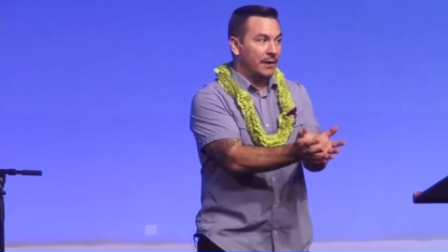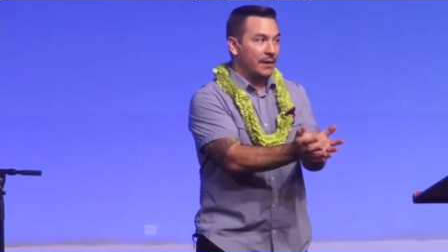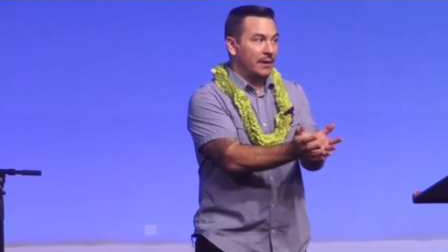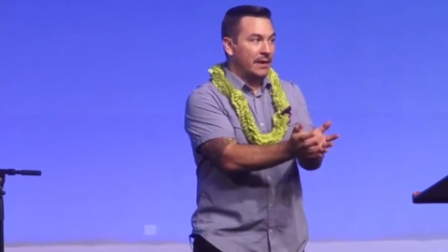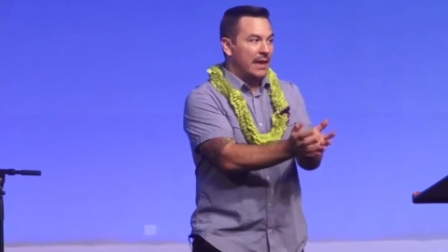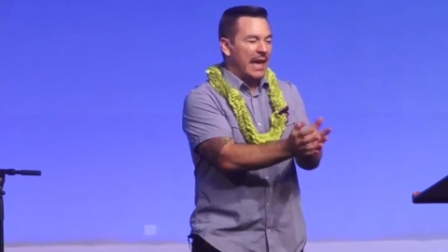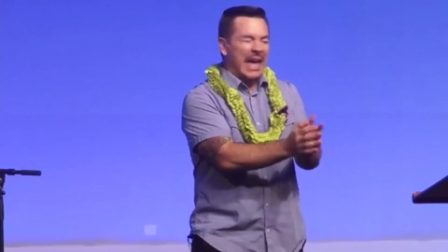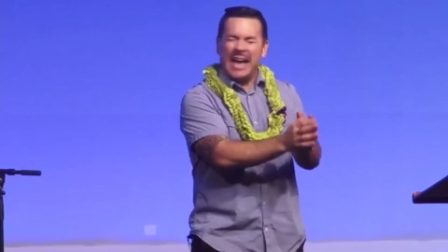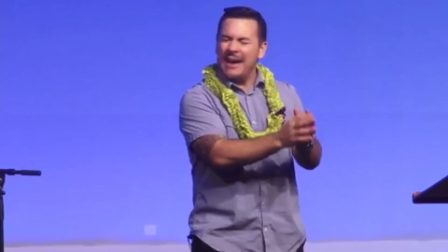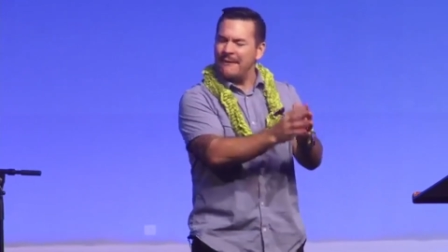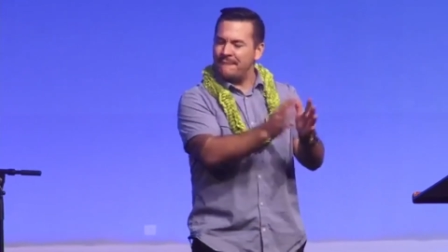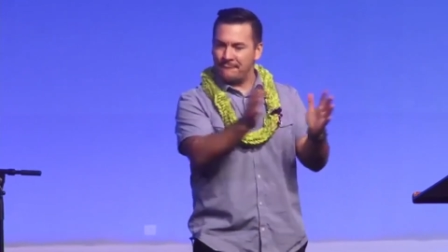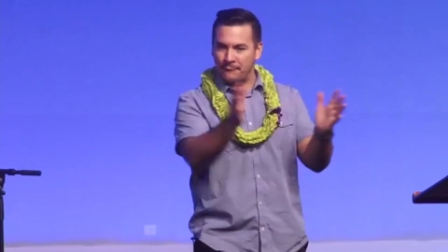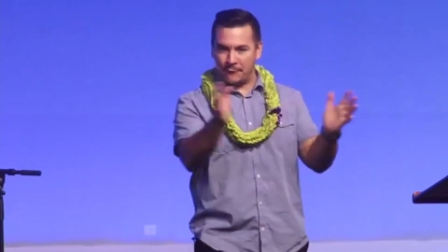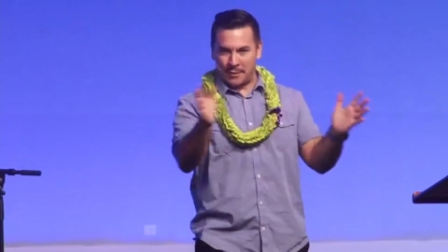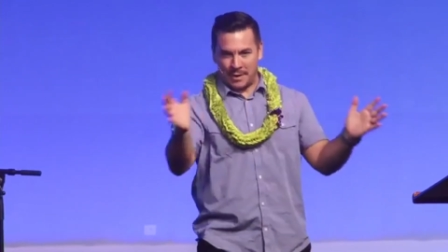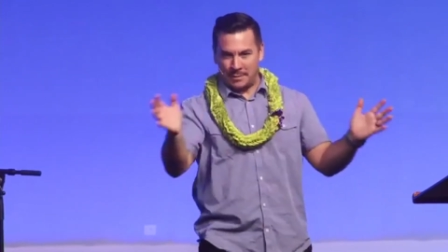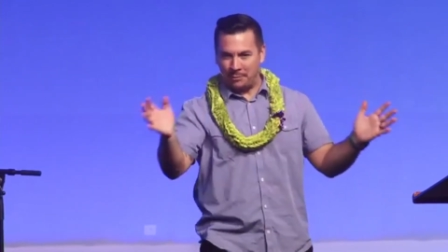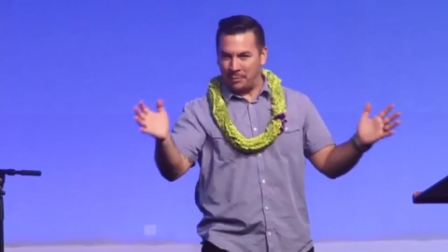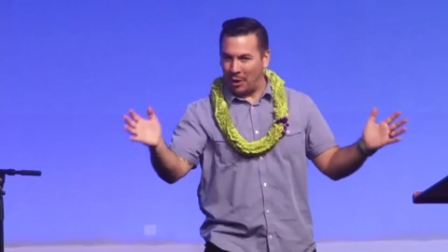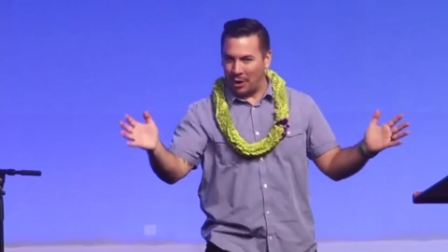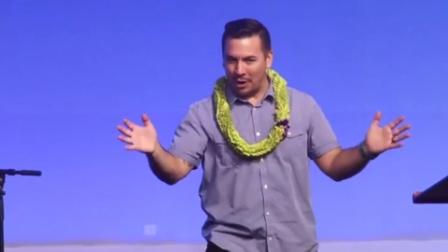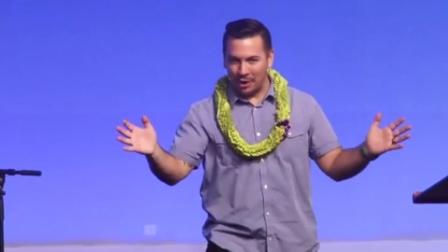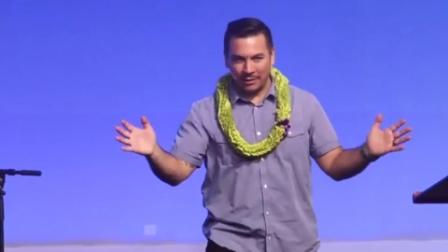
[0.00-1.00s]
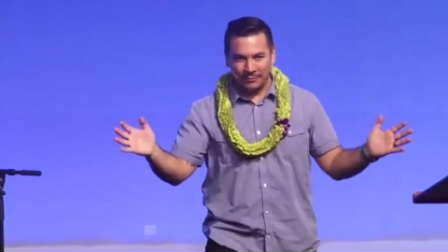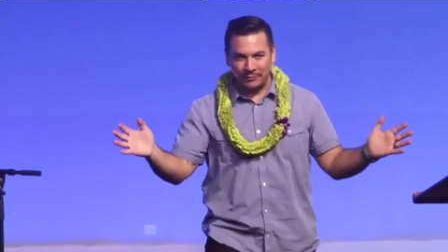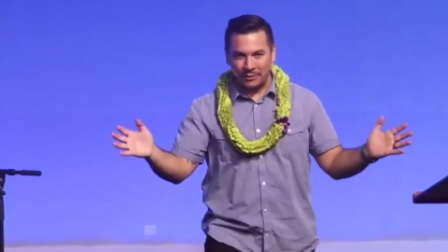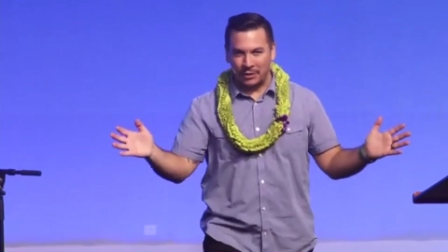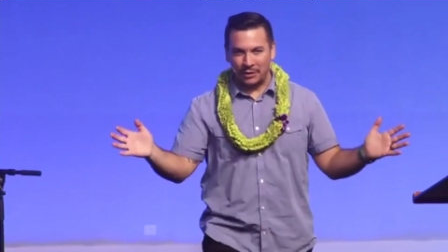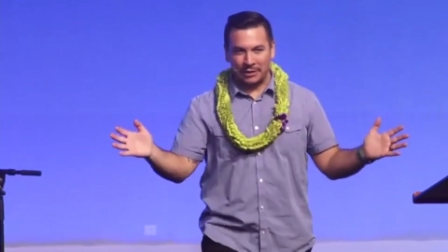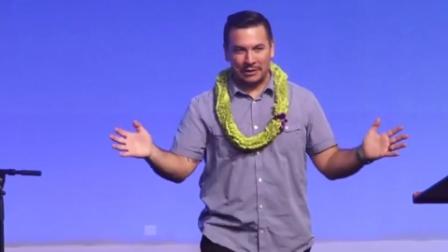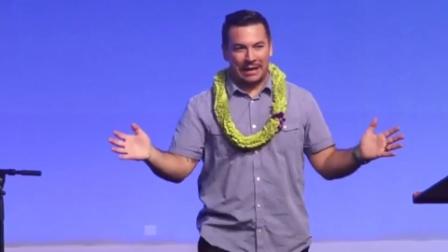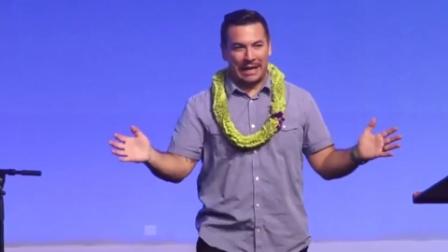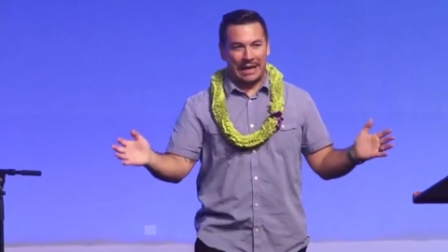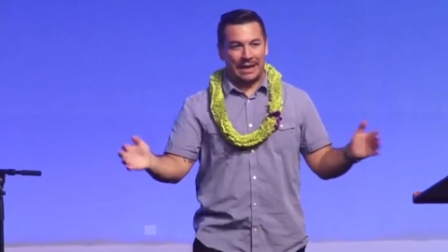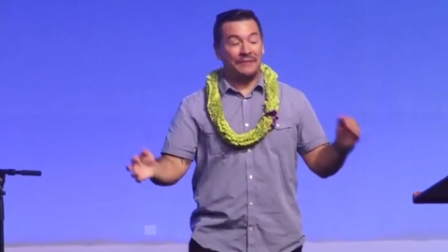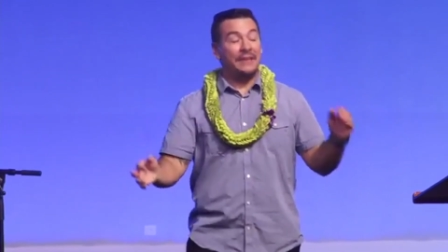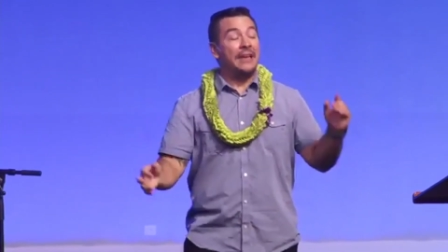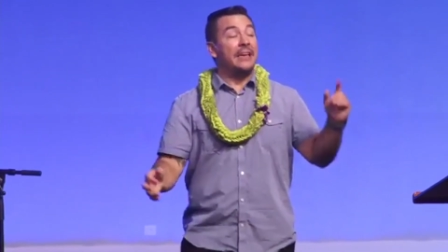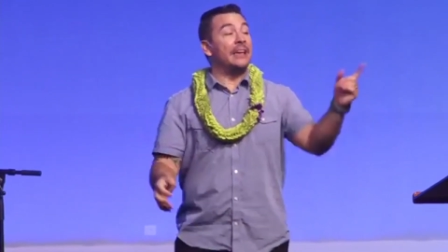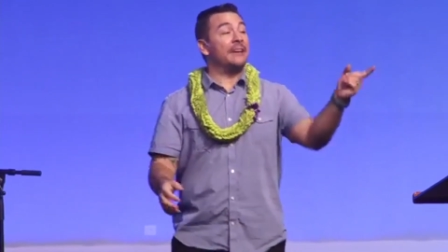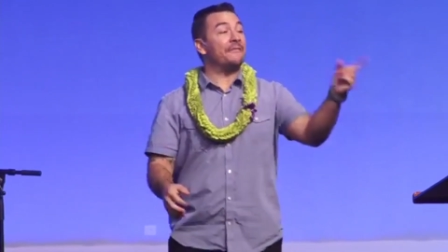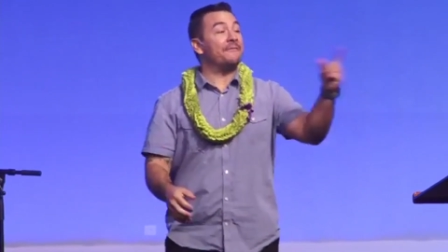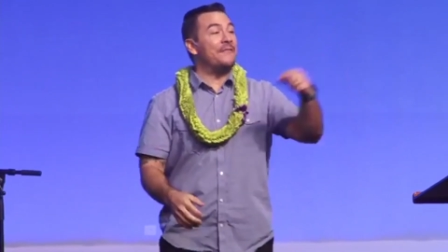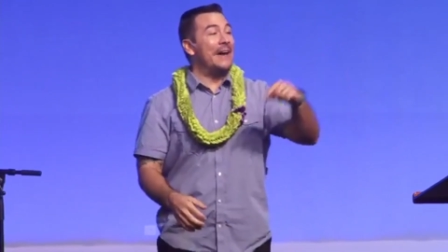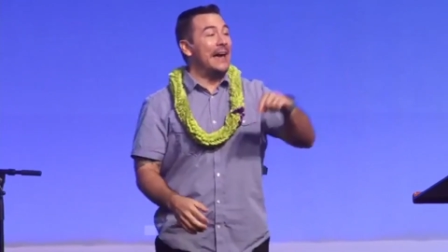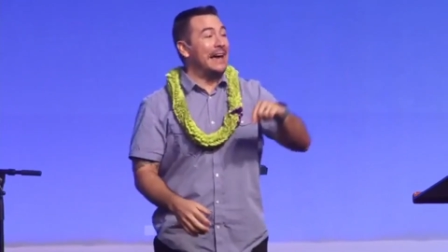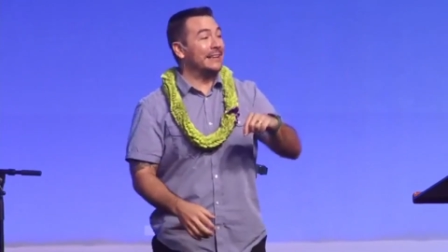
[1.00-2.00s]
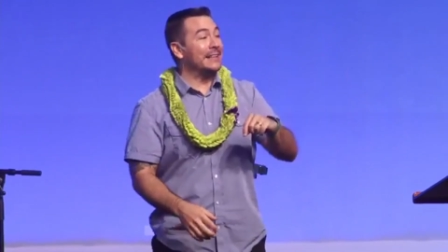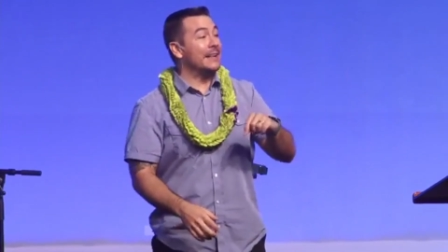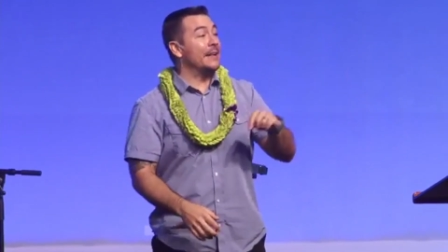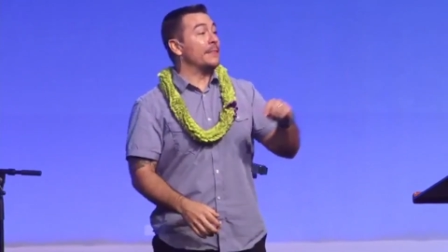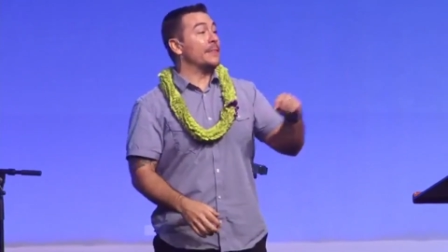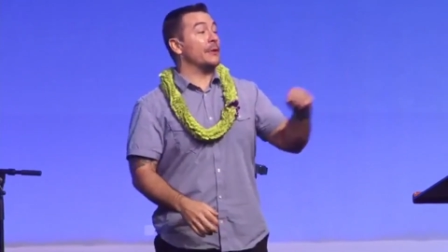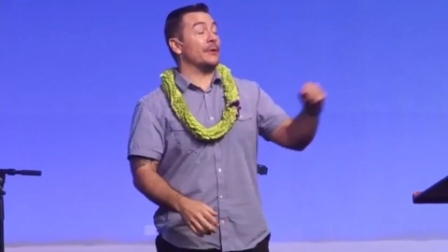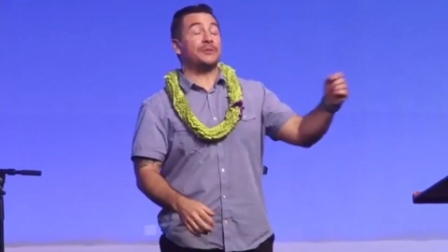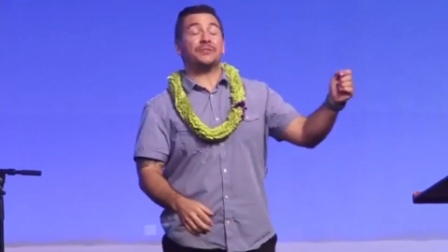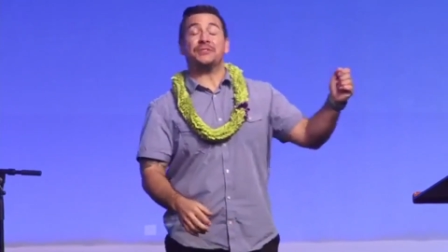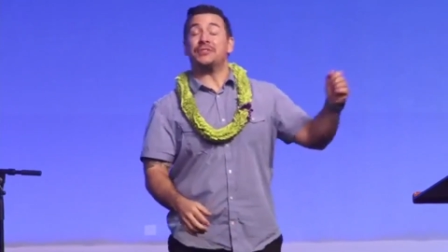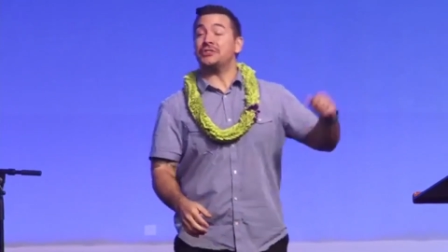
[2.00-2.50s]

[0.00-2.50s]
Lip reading: Every part of your life. In fact, there was a